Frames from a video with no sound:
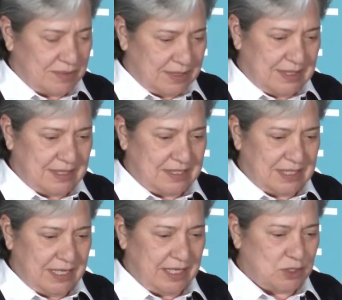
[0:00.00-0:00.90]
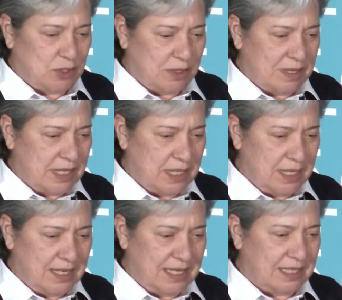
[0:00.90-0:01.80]
the city attorney,
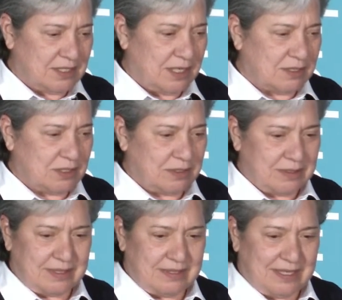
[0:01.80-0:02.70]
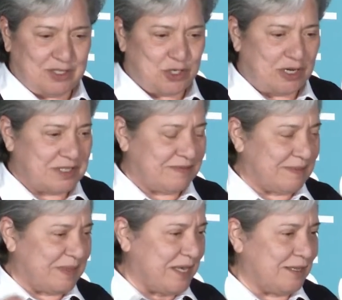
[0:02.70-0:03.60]
and he's also in charge of
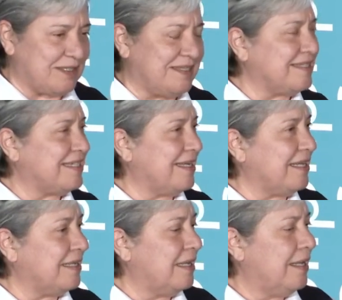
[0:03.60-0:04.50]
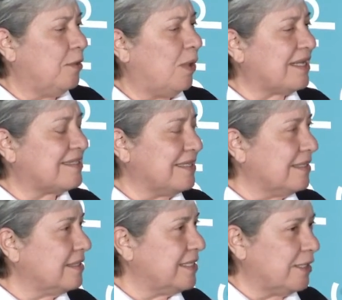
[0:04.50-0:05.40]
something else in the city, walks in
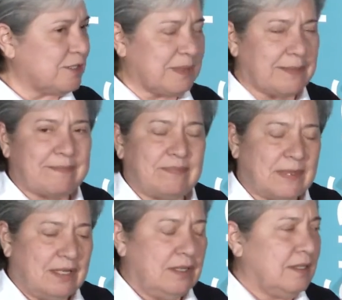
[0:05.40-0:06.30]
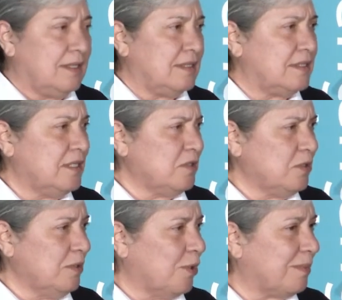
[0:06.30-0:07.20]
and tells me,
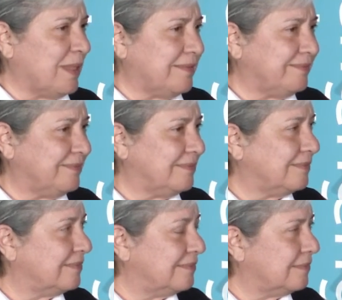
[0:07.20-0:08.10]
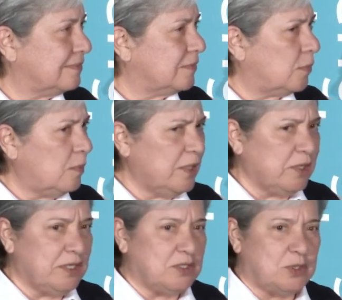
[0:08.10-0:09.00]
"Sister Norma, what
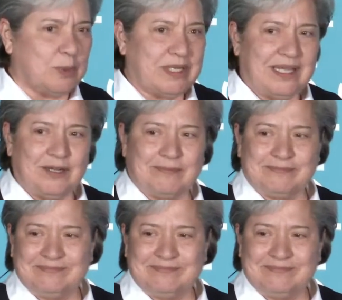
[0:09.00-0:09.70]
are you doing here?"